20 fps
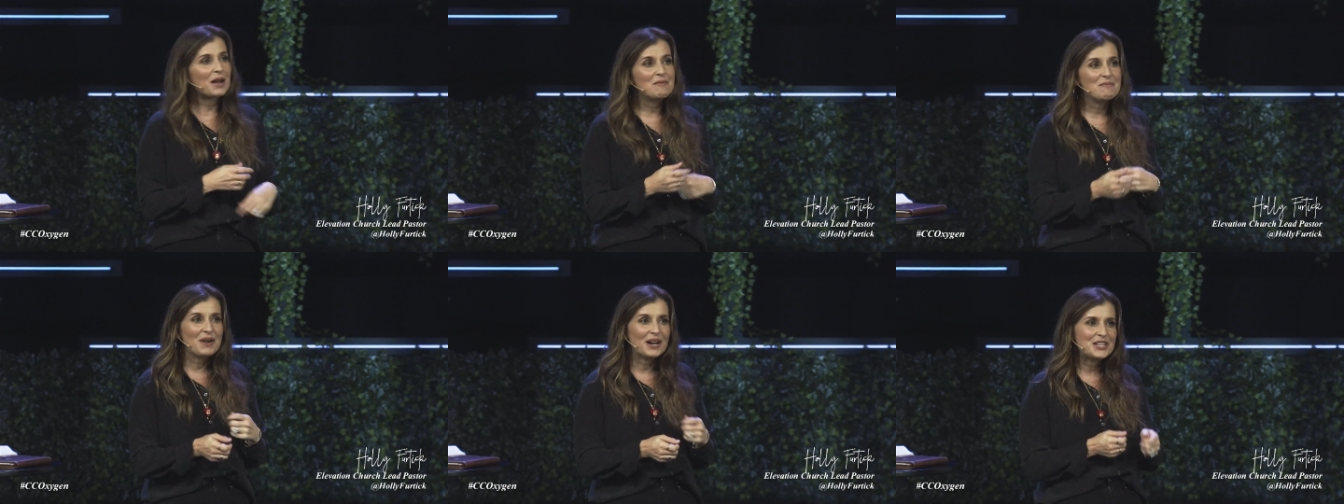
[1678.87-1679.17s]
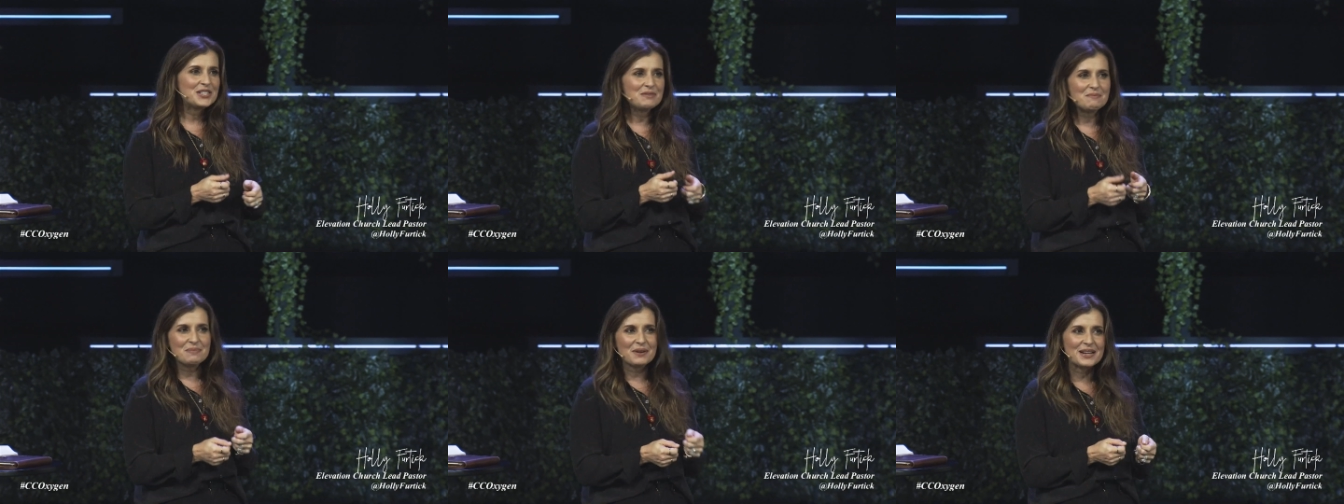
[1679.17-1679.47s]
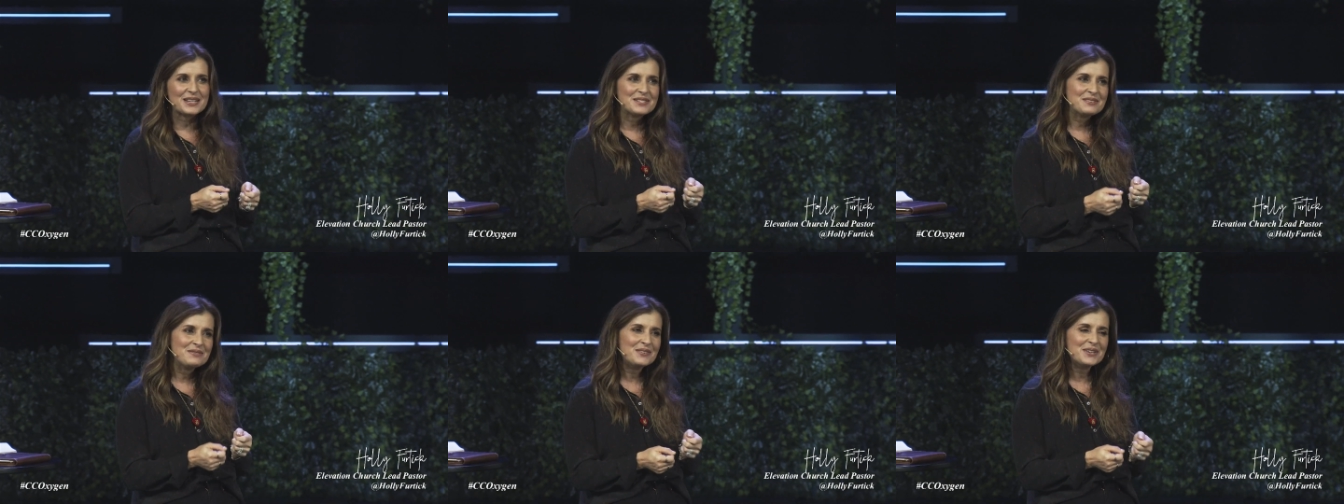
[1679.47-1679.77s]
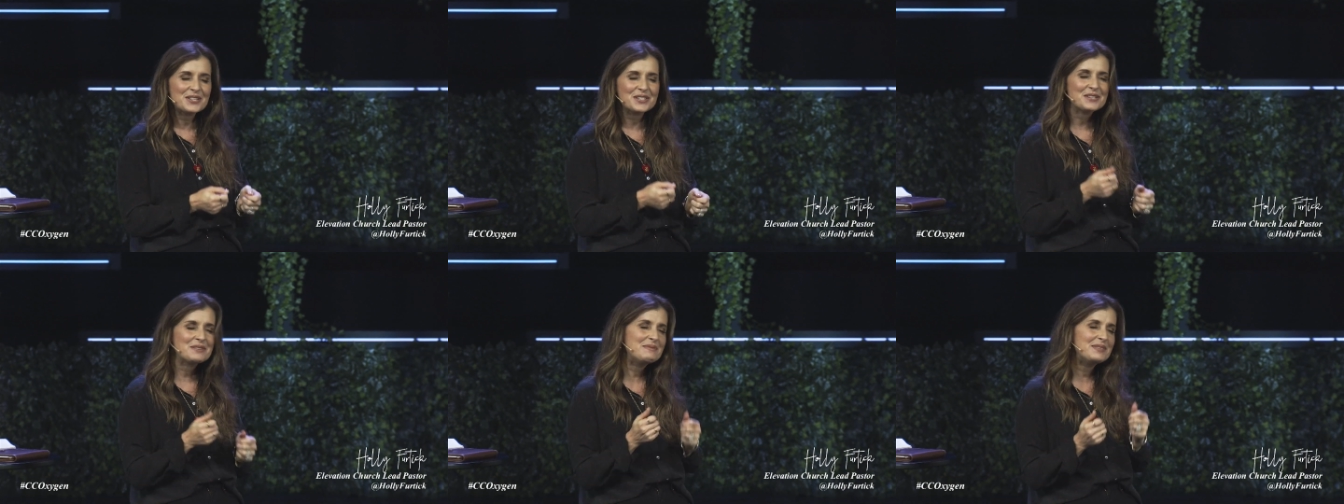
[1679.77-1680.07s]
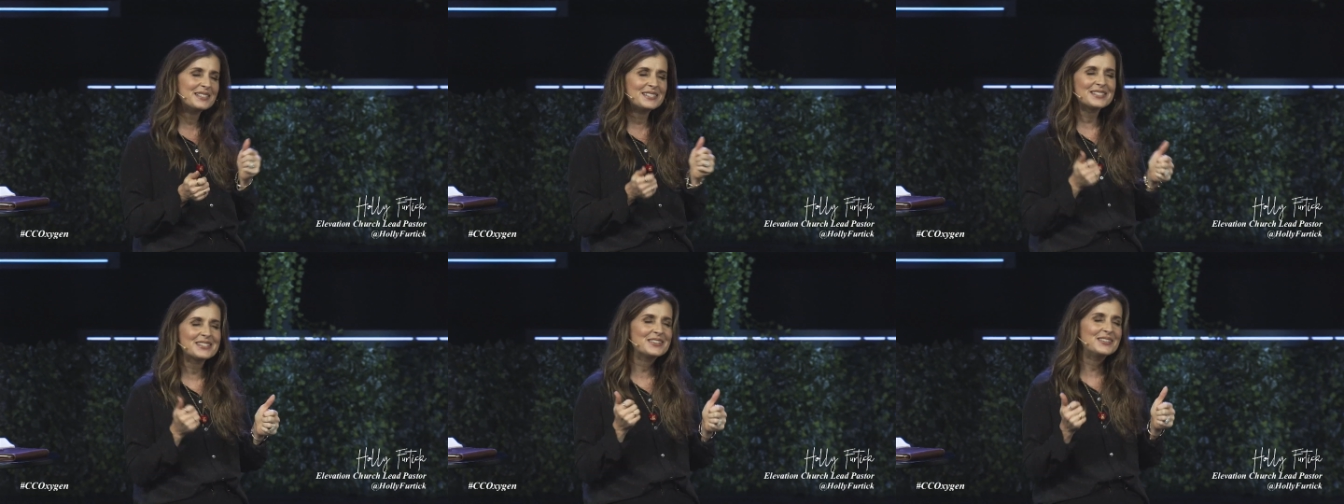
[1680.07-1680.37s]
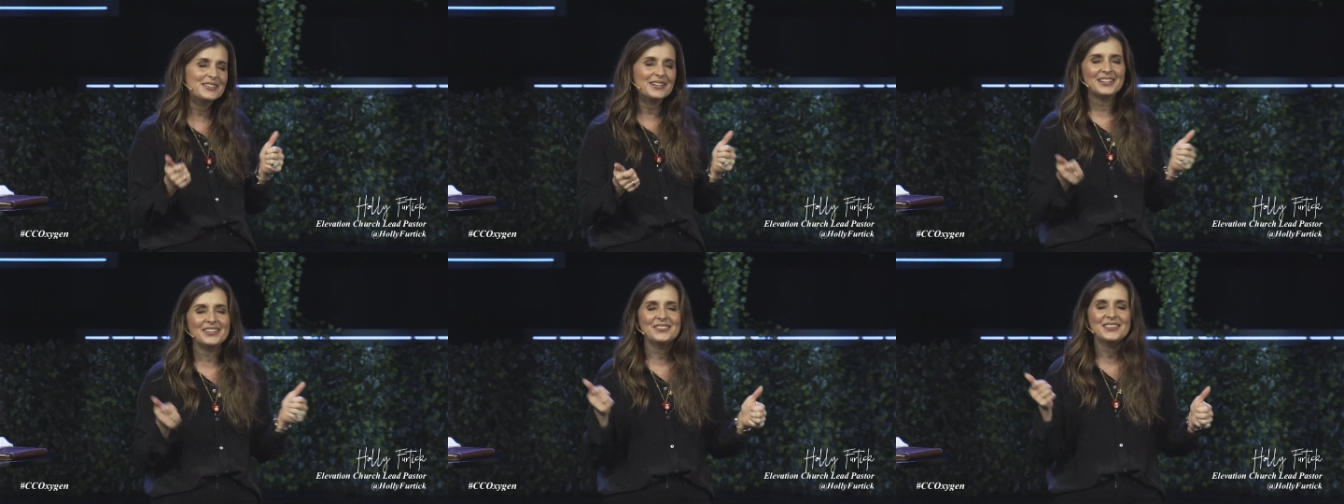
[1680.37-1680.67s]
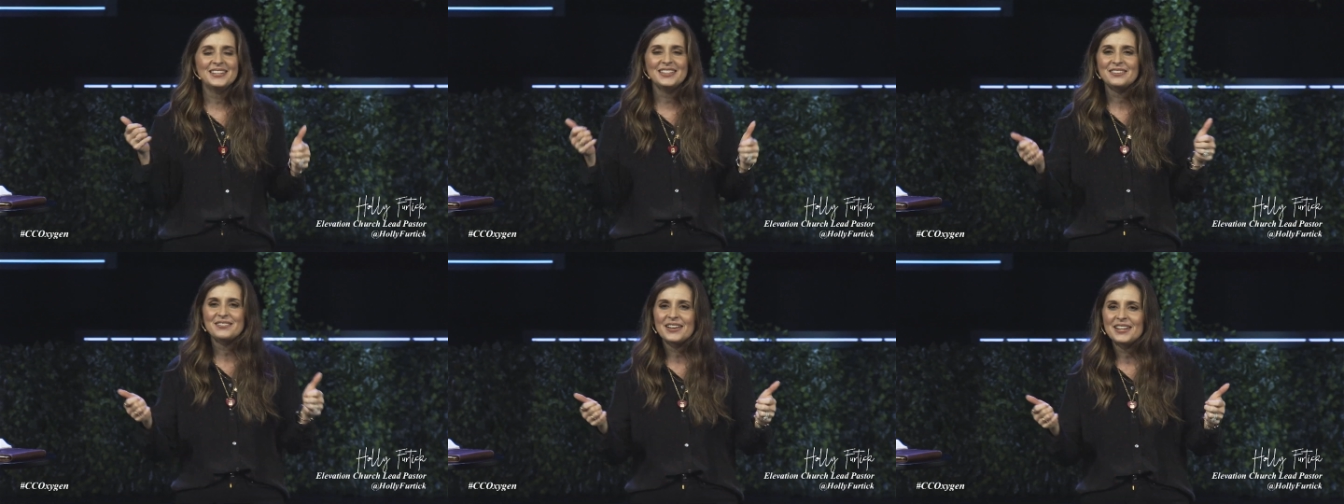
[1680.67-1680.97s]
I'm watching praise and worship. It's so good.
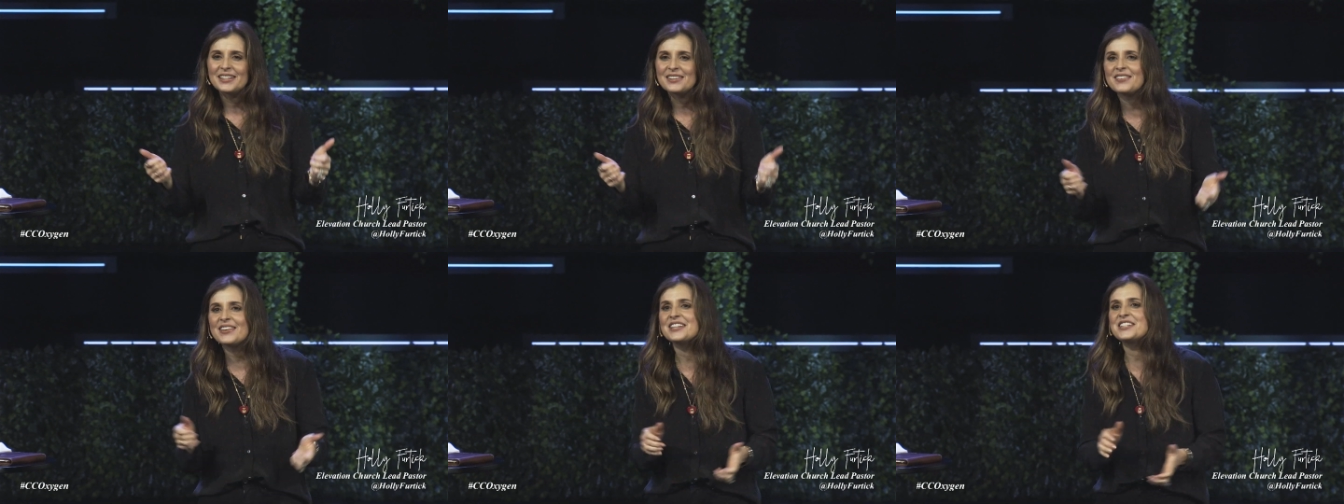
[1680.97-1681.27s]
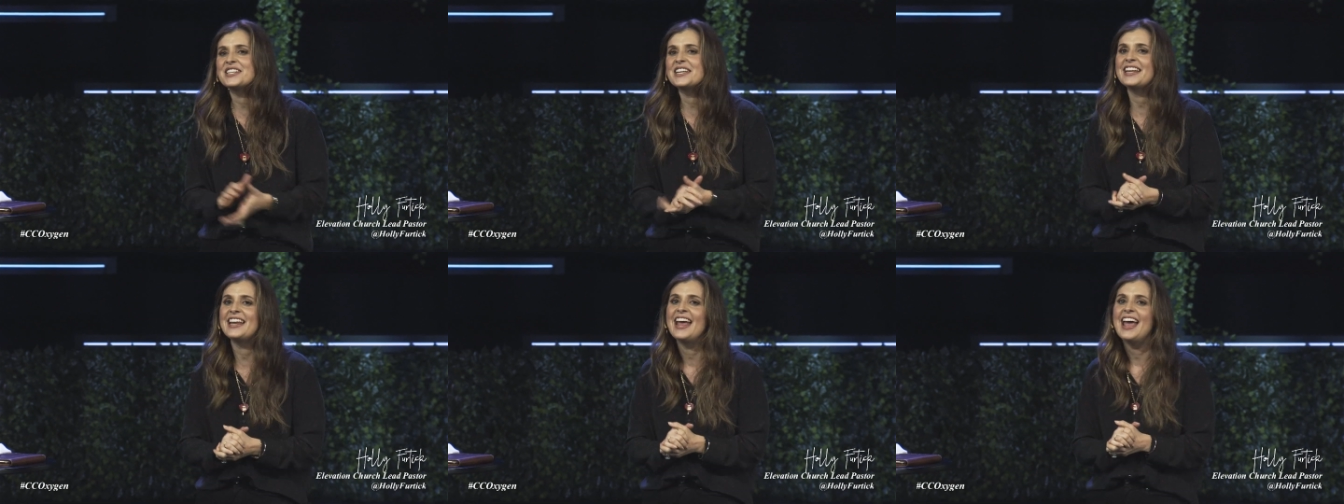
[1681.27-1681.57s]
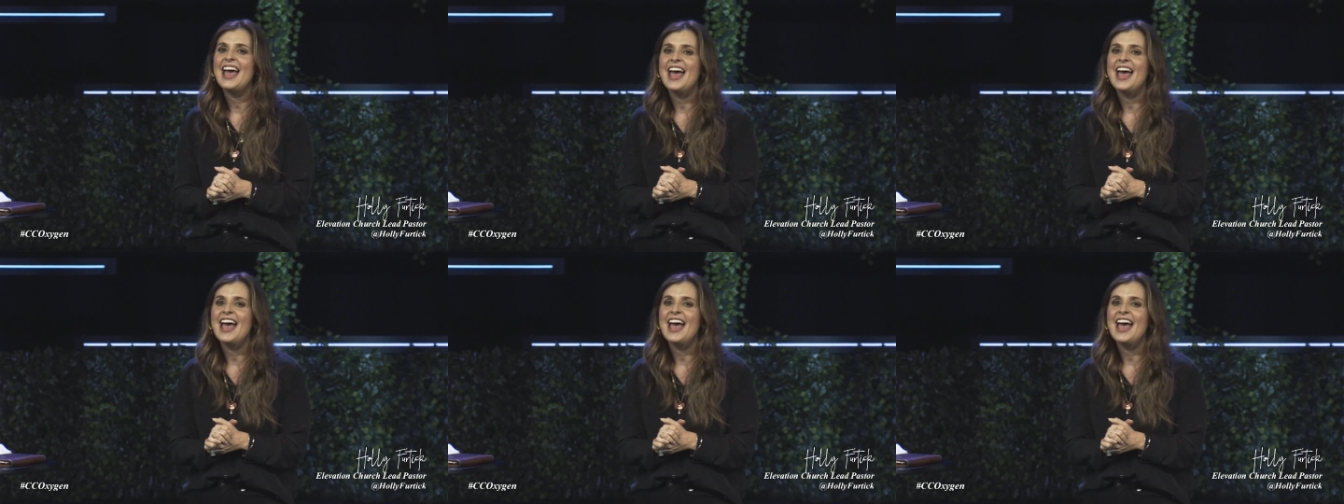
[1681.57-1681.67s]
We love Elevation.